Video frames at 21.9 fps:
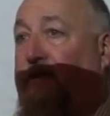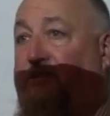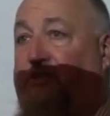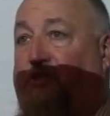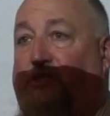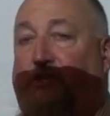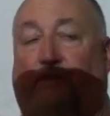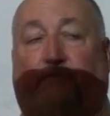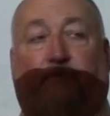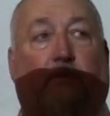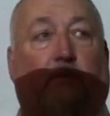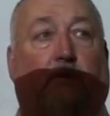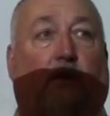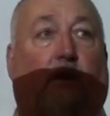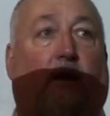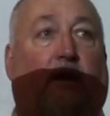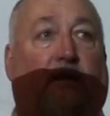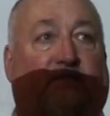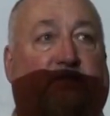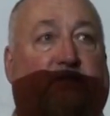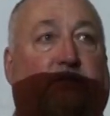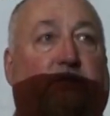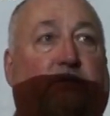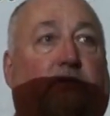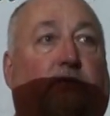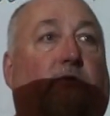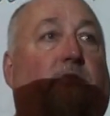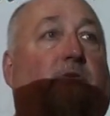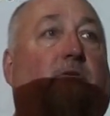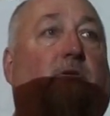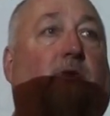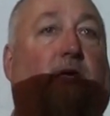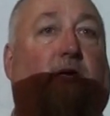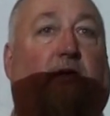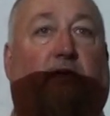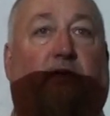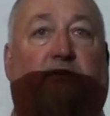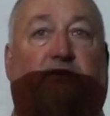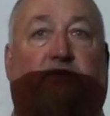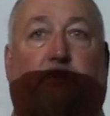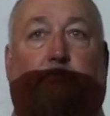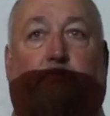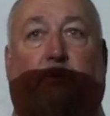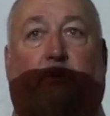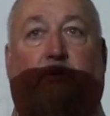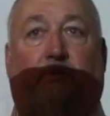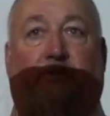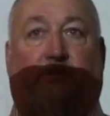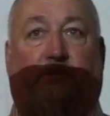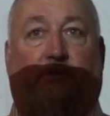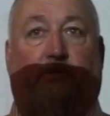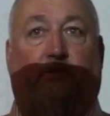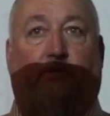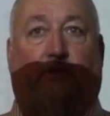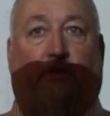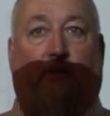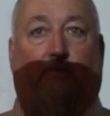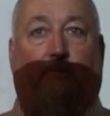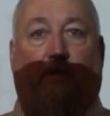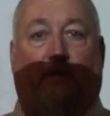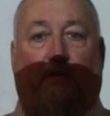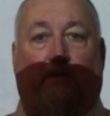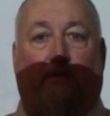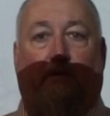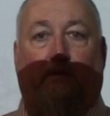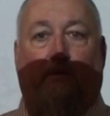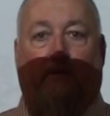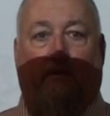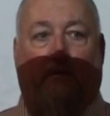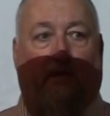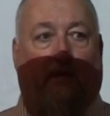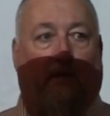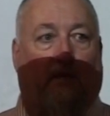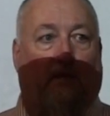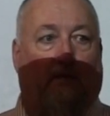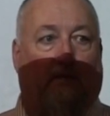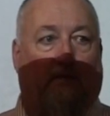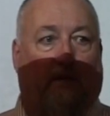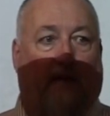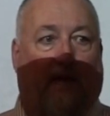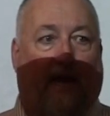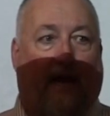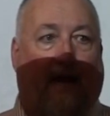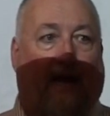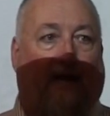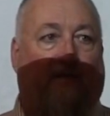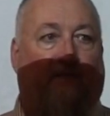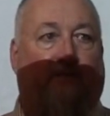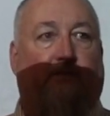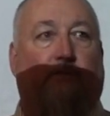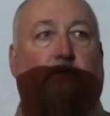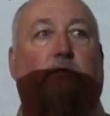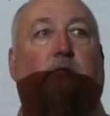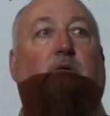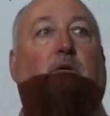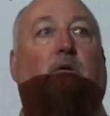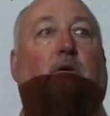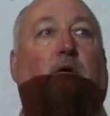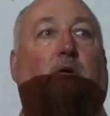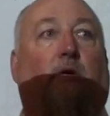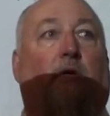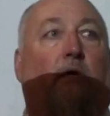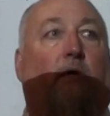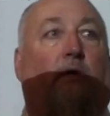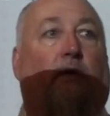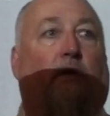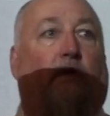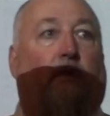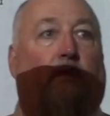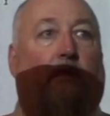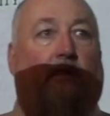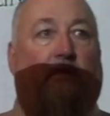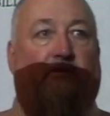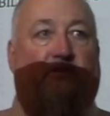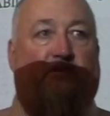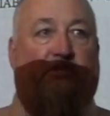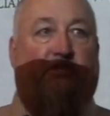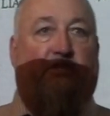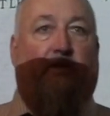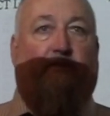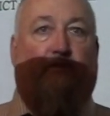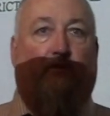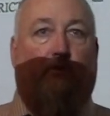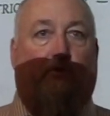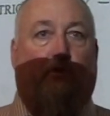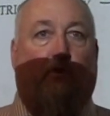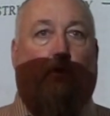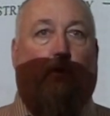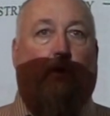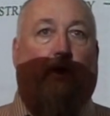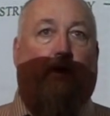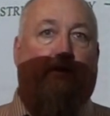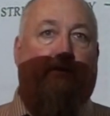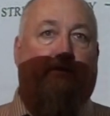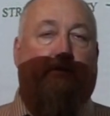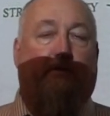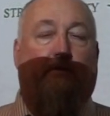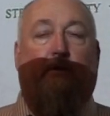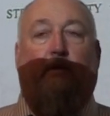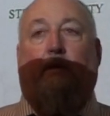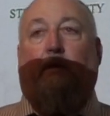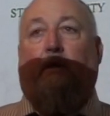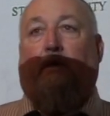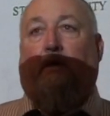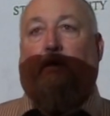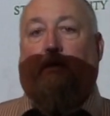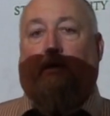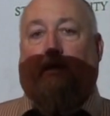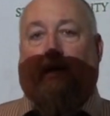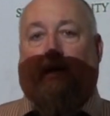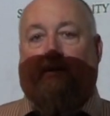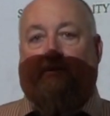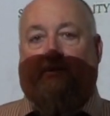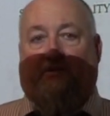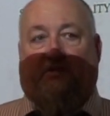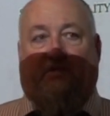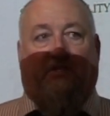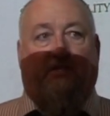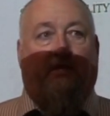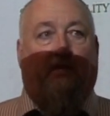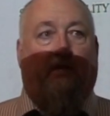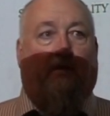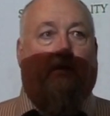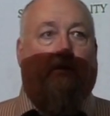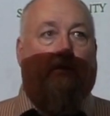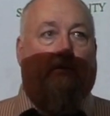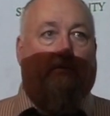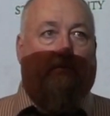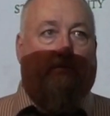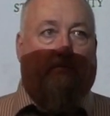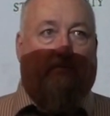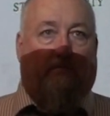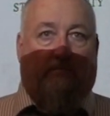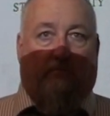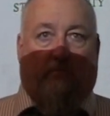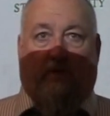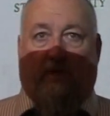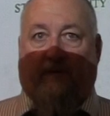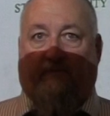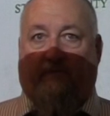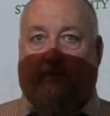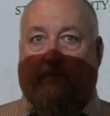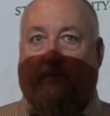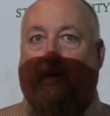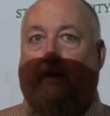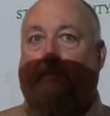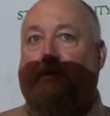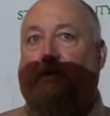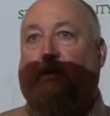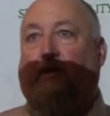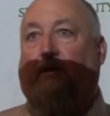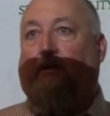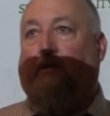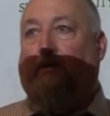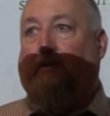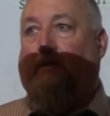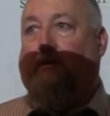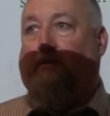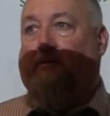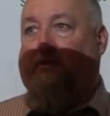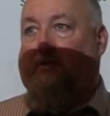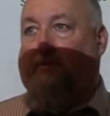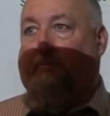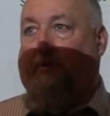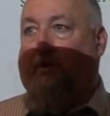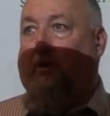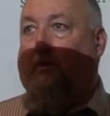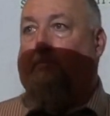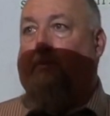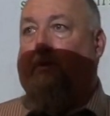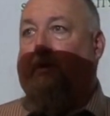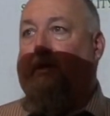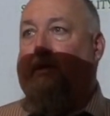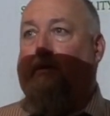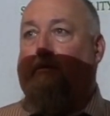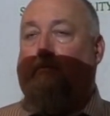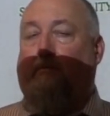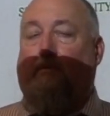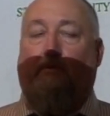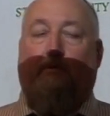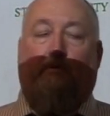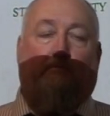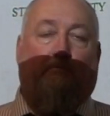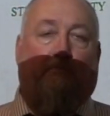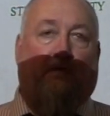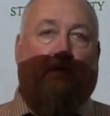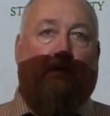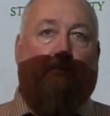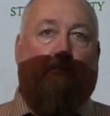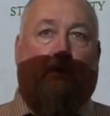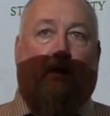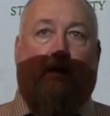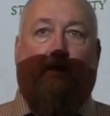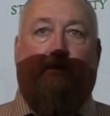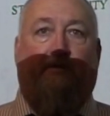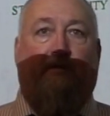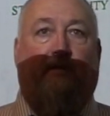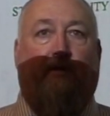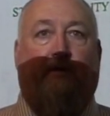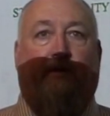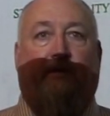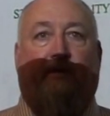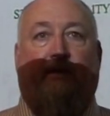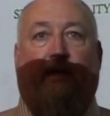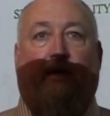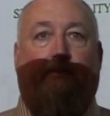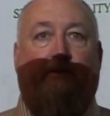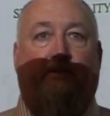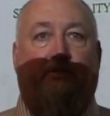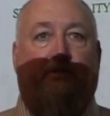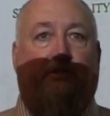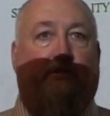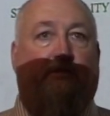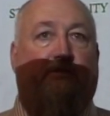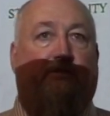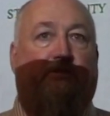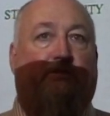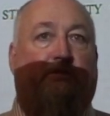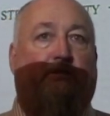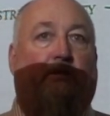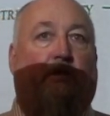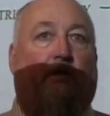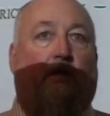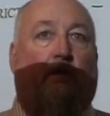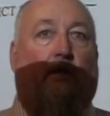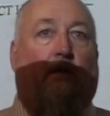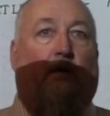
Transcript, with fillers: a civil lawsuit against the person who committed the act in civil court and to seek whatever remedy is appropriate, be it monetary damages,